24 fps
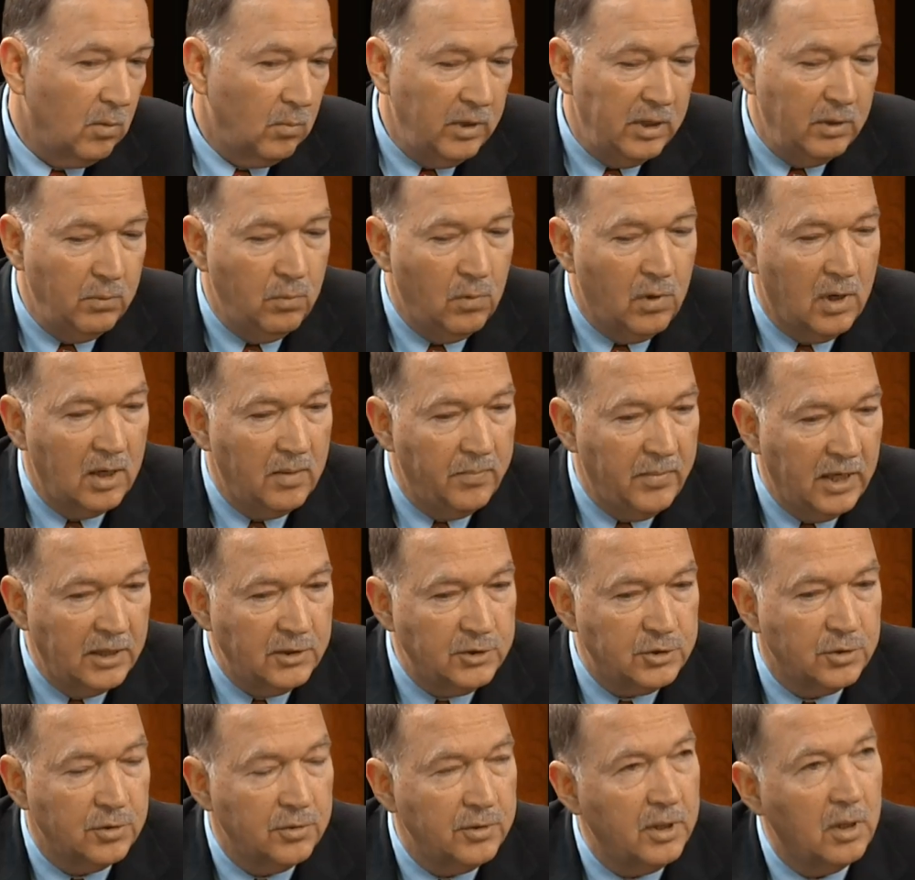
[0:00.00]
We want to make
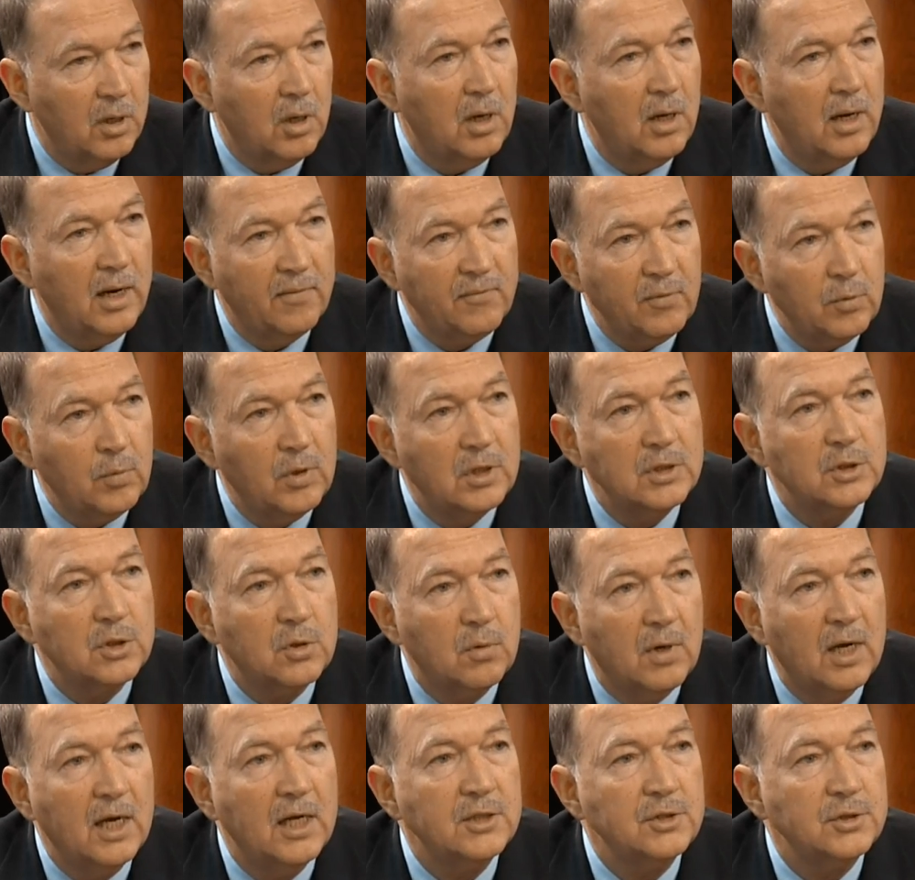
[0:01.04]
sure that everyone's
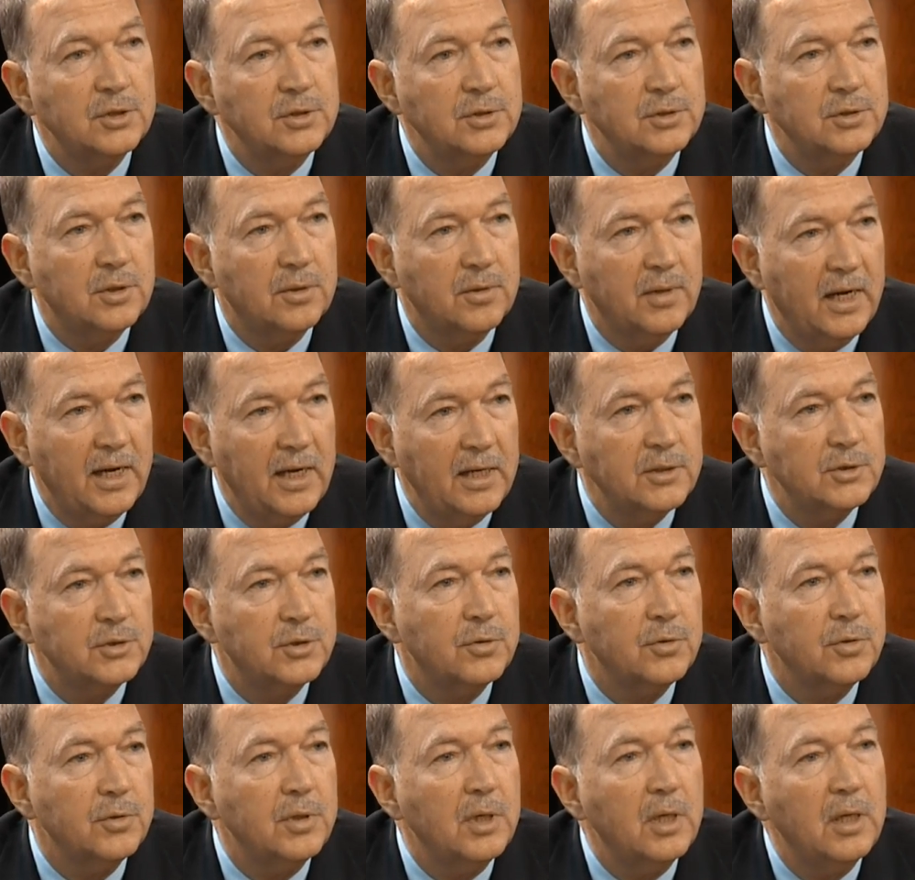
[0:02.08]
questions are
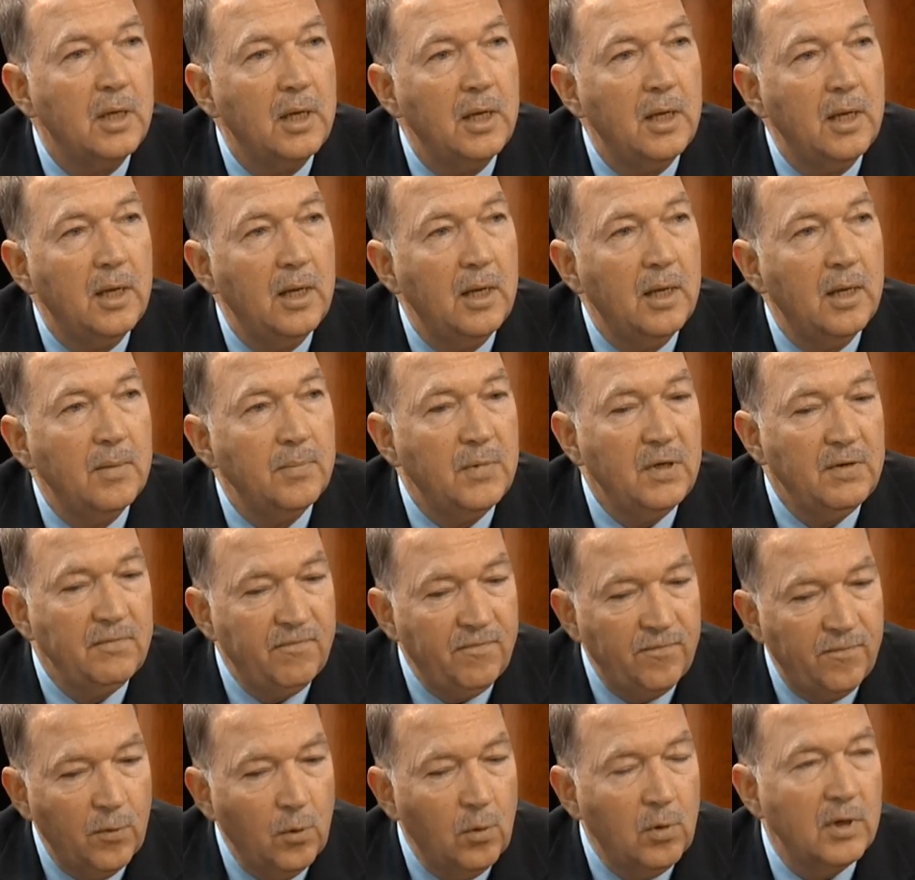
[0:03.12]
answered
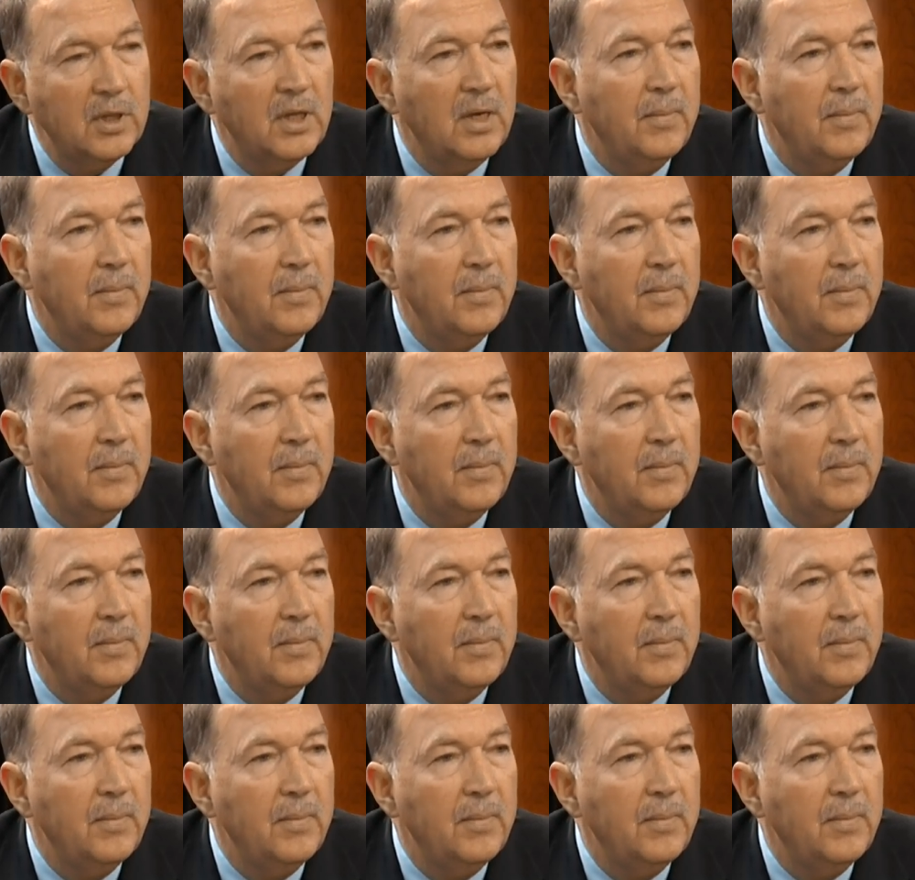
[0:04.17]
before